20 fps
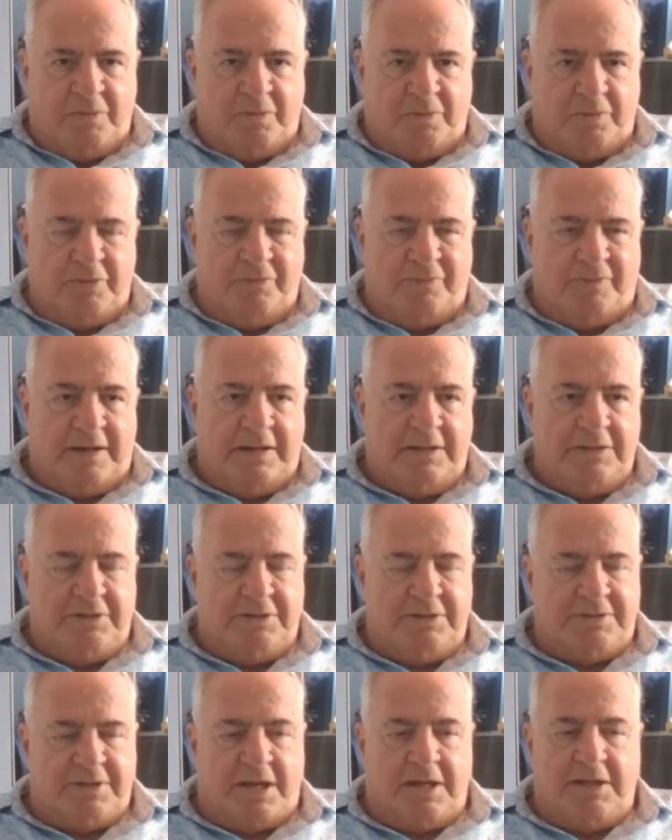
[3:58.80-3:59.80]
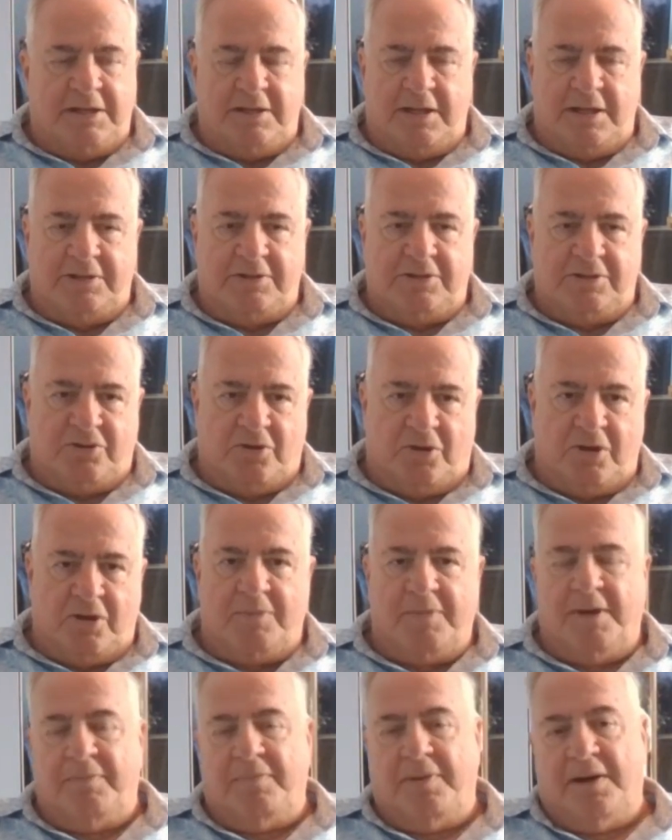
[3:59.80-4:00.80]
but we finally decided not to
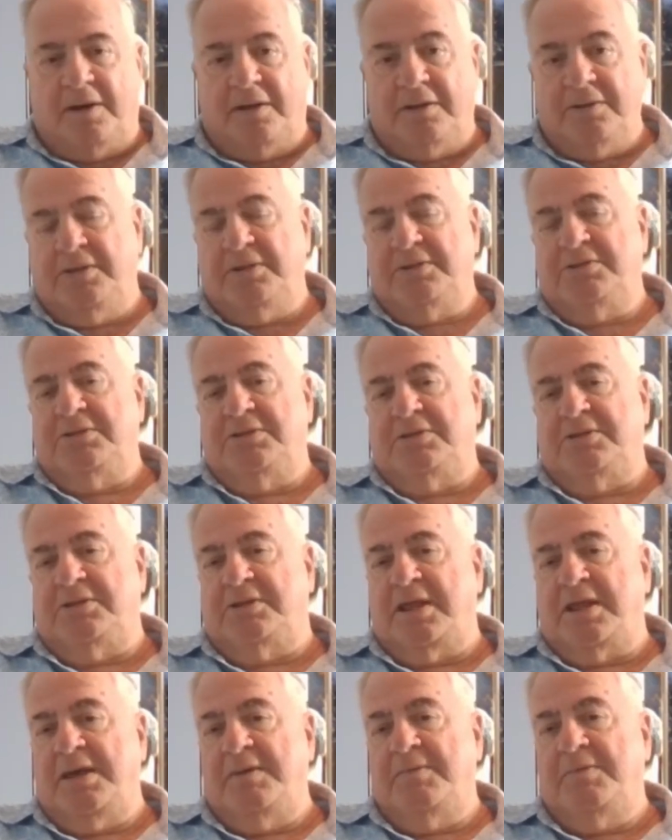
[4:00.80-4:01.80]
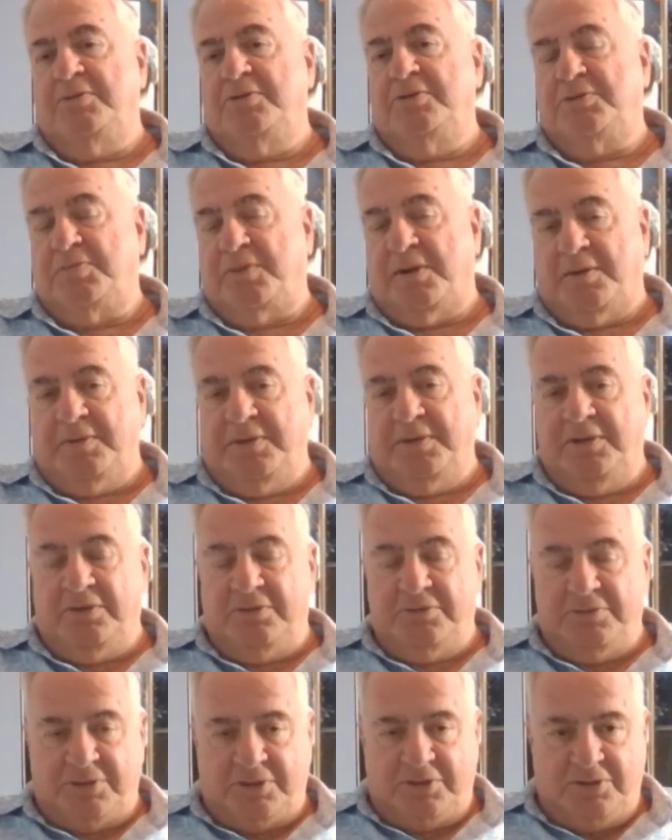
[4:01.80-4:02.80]
talk about politics at the table, which probably
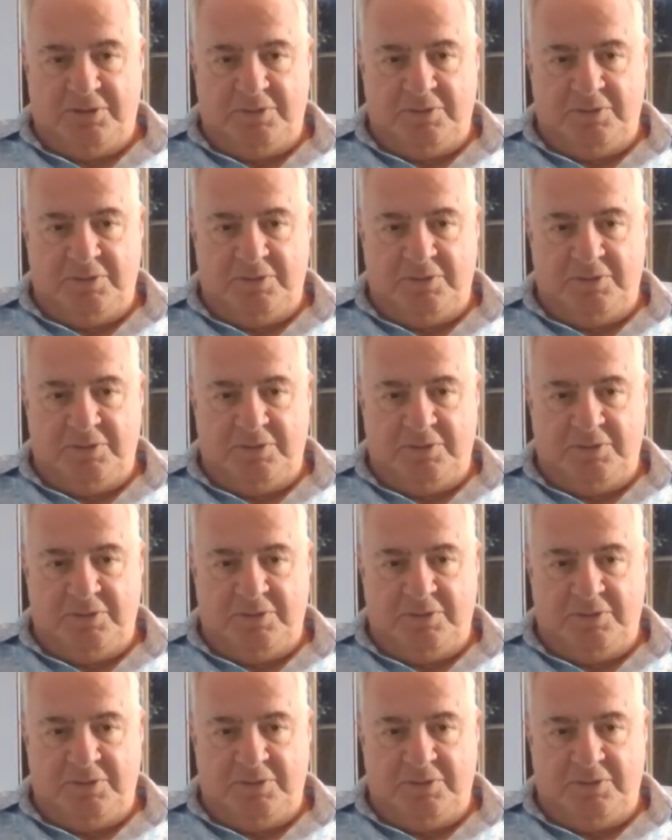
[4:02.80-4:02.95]
it was a